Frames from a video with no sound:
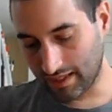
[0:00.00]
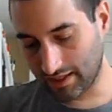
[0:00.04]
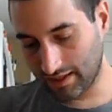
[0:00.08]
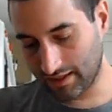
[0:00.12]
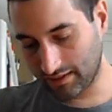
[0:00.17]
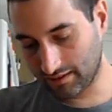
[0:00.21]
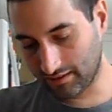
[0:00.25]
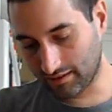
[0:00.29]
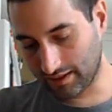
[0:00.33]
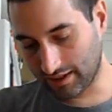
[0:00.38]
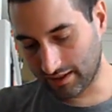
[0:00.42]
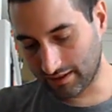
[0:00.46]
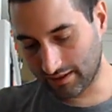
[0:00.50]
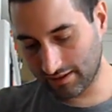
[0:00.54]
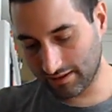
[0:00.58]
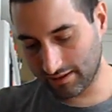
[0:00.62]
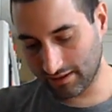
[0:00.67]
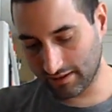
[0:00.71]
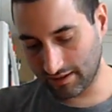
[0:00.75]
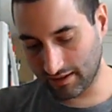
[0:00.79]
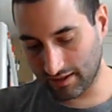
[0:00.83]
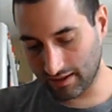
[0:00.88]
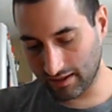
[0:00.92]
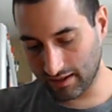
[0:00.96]
and let's
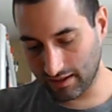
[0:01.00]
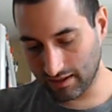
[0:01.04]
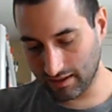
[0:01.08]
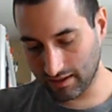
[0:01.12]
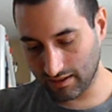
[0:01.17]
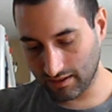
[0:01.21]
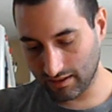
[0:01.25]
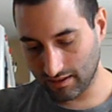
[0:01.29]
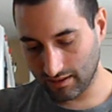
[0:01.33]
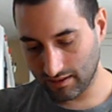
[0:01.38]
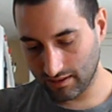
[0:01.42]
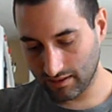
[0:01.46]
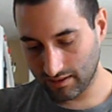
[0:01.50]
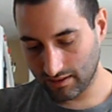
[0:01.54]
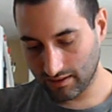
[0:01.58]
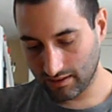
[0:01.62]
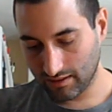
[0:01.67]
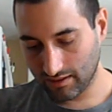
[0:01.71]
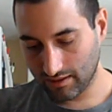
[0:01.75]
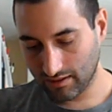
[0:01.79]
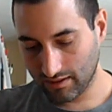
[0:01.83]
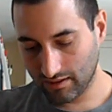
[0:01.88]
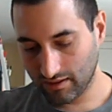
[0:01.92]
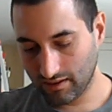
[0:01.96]
see
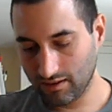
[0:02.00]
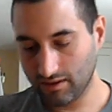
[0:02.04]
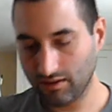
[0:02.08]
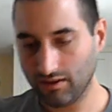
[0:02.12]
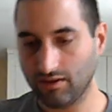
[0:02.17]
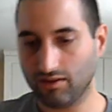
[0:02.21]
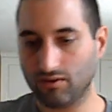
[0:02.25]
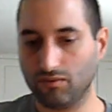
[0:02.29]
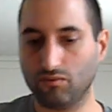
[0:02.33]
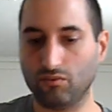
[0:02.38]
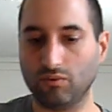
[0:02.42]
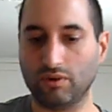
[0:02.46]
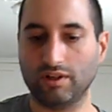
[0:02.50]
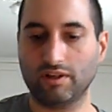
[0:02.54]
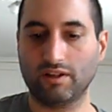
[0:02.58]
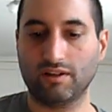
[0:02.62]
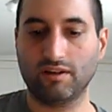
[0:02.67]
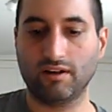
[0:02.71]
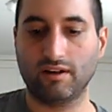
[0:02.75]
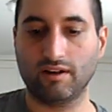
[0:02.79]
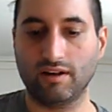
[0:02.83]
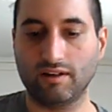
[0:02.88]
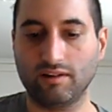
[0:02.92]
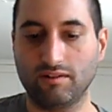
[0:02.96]

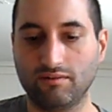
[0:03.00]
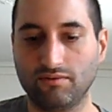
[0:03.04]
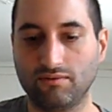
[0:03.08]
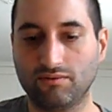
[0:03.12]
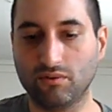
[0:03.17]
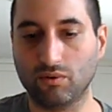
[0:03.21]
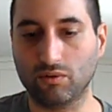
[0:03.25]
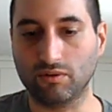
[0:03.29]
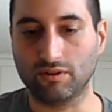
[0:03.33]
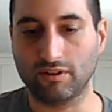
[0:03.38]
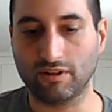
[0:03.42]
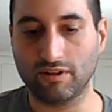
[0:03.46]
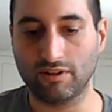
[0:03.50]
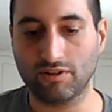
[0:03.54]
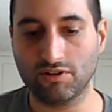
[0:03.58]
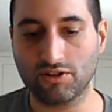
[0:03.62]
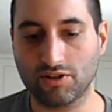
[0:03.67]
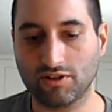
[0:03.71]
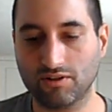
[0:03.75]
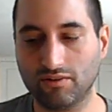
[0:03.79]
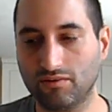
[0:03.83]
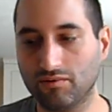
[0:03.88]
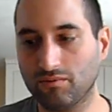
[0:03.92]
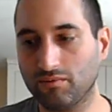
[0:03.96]
what kind of
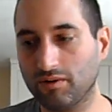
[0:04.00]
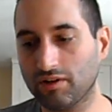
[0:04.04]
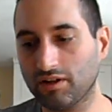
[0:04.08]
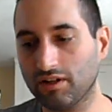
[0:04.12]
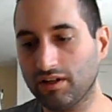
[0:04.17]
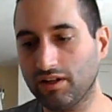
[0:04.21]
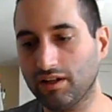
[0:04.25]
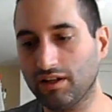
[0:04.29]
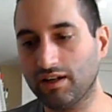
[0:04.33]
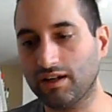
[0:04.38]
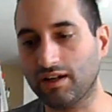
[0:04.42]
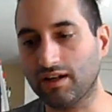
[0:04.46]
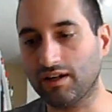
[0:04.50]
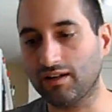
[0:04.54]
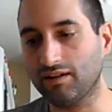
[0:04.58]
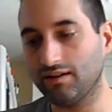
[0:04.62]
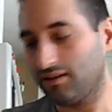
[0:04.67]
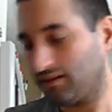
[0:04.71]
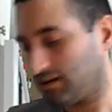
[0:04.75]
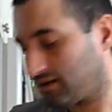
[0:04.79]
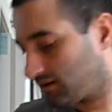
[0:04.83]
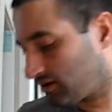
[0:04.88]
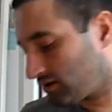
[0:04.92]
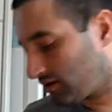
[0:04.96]
voltage we're going to
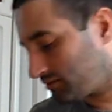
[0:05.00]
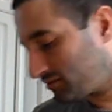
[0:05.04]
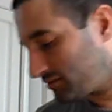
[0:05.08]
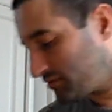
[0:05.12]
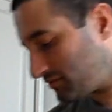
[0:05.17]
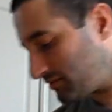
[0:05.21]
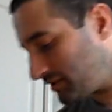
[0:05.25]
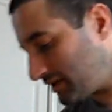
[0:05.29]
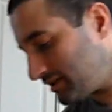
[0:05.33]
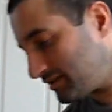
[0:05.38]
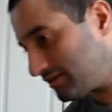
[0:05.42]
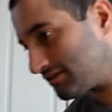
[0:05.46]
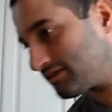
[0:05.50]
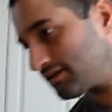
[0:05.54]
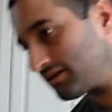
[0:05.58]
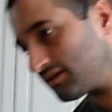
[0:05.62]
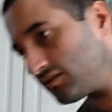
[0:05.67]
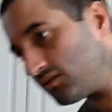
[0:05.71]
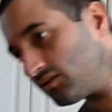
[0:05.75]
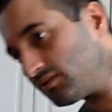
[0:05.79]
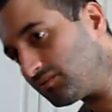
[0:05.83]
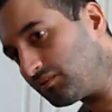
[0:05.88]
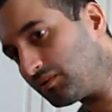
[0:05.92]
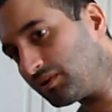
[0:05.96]
get off of a
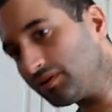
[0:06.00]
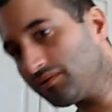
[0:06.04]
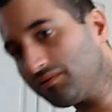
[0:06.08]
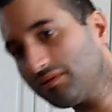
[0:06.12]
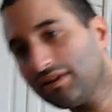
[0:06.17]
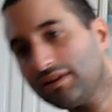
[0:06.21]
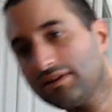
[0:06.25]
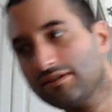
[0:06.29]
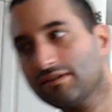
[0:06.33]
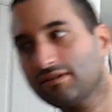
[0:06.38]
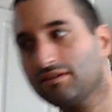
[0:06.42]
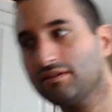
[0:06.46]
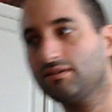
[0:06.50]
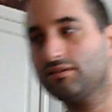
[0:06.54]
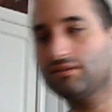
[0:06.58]
single one of these